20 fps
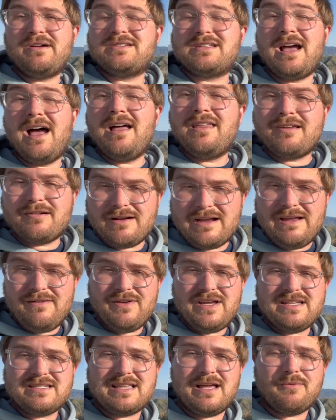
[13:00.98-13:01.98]
to other
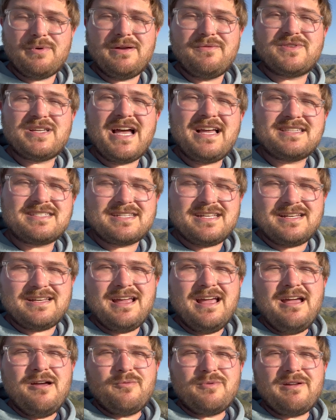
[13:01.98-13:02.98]
EVs that we've tested.
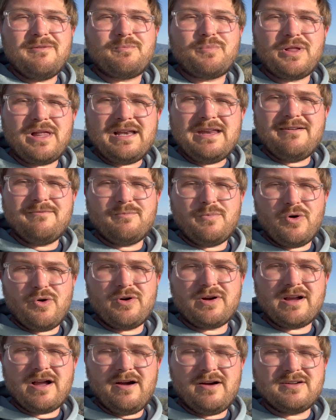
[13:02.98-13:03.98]
We have plenty of more
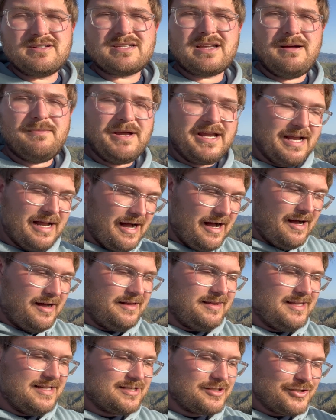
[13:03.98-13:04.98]
cars coming on
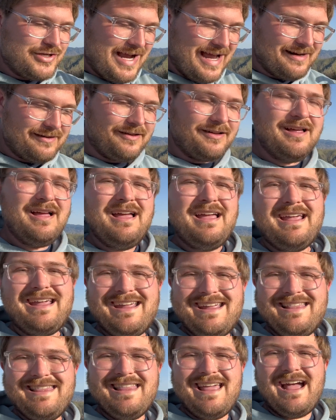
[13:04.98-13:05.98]
this channel
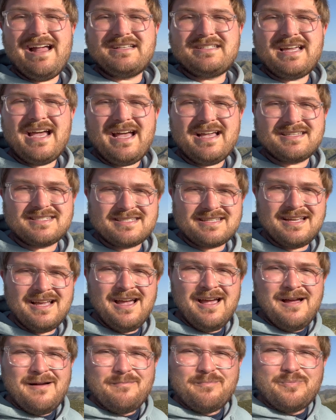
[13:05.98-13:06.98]
in that test,
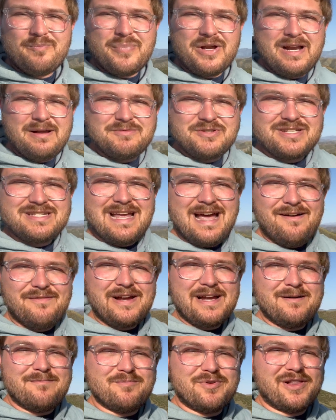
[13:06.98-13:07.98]
but I'm just having
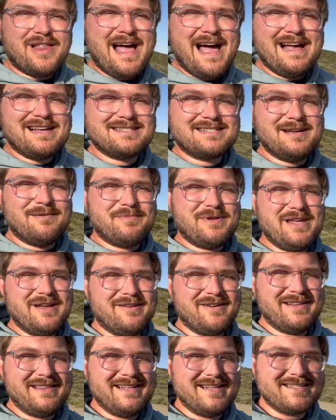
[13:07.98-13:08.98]
a blast up here
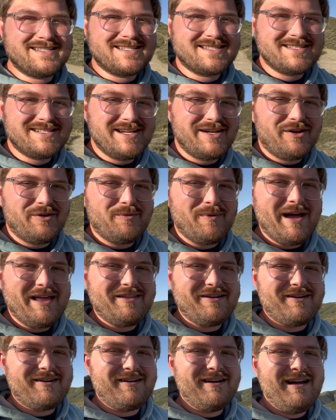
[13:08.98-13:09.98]
in this still
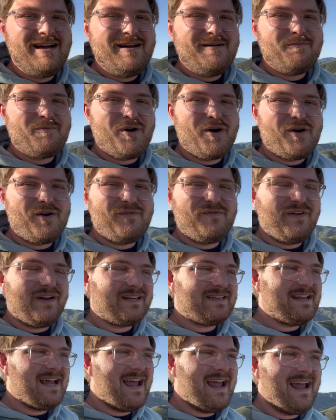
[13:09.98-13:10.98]
weather, perfect
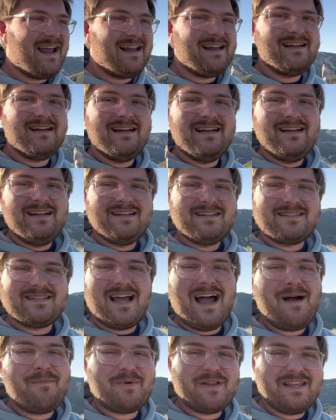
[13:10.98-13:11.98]
day,
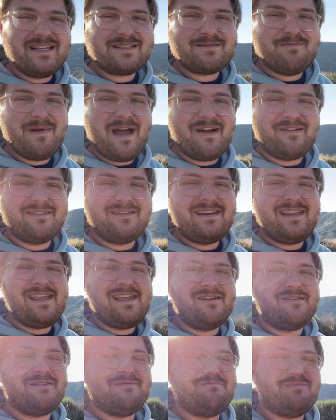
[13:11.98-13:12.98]
top of this mountain
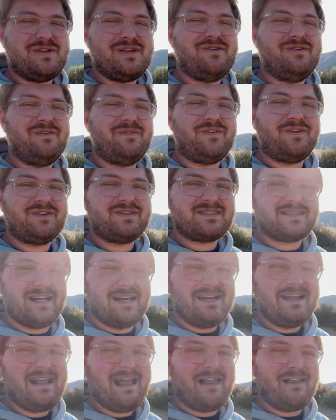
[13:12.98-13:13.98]
here in beautiful
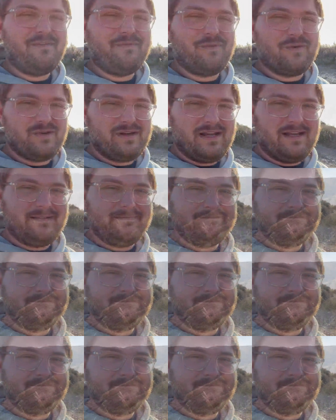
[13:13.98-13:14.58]
sunny California.